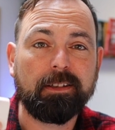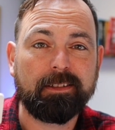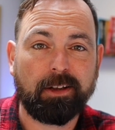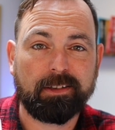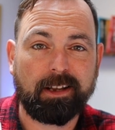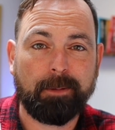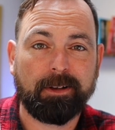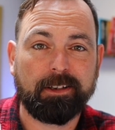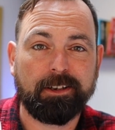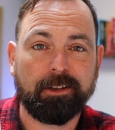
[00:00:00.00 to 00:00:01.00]
Don't come
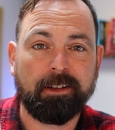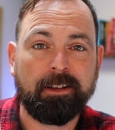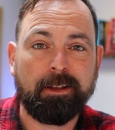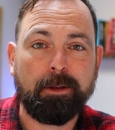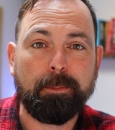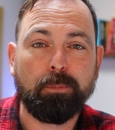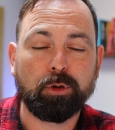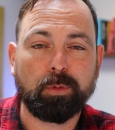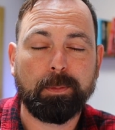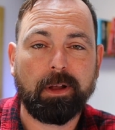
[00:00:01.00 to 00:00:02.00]
under your
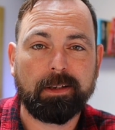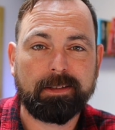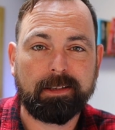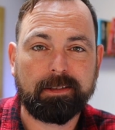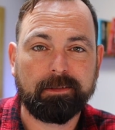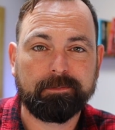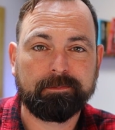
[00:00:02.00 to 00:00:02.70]
portable appliance testing.